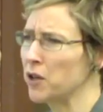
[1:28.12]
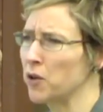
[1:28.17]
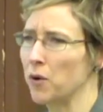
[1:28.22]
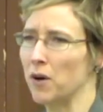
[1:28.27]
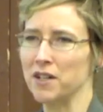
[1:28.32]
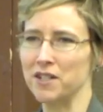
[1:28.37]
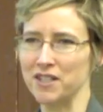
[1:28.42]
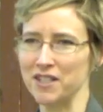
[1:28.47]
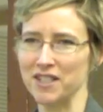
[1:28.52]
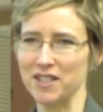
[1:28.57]

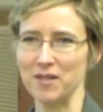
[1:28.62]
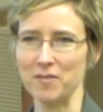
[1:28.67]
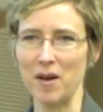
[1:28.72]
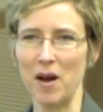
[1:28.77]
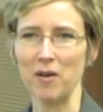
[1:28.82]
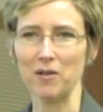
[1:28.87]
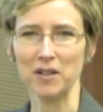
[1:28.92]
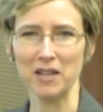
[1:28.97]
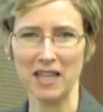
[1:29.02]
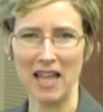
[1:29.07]
questions
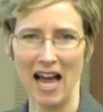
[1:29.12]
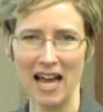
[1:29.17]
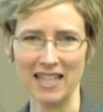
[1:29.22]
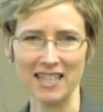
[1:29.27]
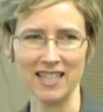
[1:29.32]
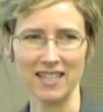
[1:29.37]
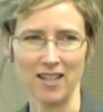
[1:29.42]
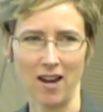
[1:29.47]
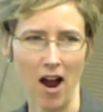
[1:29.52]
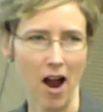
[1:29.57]
about
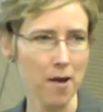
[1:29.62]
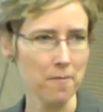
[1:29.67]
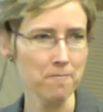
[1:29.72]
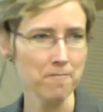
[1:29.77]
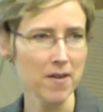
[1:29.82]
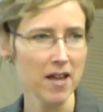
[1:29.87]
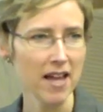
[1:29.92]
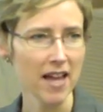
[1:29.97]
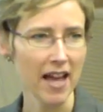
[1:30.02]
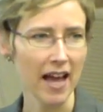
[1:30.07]
last time
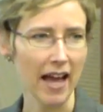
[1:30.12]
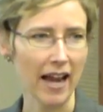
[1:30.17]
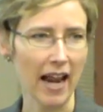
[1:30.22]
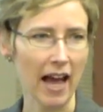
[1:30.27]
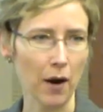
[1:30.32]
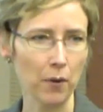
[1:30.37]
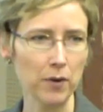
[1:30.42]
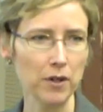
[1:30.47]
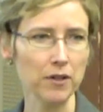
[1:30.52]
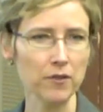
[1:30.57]
and
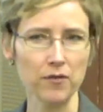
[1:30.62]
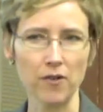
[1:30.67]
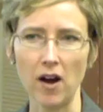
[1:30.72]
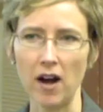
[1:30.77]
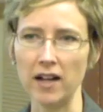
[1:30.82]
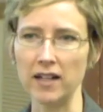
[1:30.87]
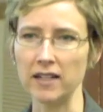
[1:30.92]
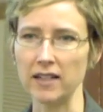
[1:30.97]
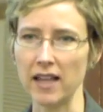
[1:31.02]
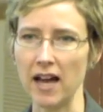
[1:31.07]
how we
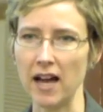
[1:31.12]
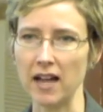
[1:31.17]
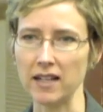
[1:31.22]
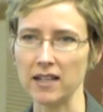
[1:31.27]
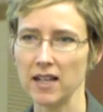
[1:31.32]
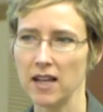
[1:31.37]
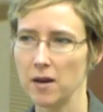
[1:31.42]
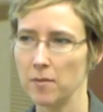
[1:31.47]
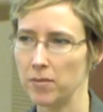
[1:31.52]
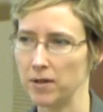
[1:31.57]
defined
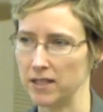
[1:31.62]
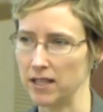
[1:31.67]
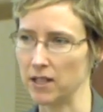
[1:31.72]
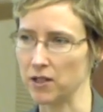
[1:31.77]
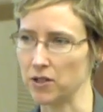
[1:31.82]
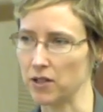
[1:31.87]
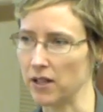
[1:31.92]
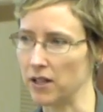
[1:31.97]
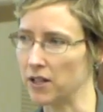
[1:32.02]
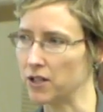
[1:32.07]
that
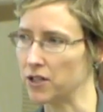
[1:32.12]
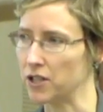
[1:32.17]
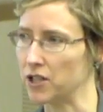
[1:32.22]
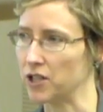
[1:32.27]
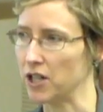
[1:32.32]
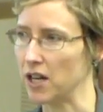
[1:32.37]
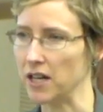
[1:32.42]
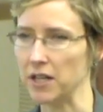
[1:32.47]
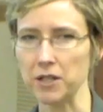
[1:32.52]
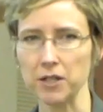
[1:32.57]
potential energy
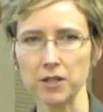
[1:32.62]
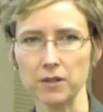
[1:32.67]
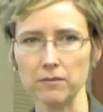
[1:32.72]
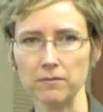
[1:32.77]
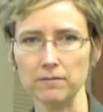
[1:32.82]
change?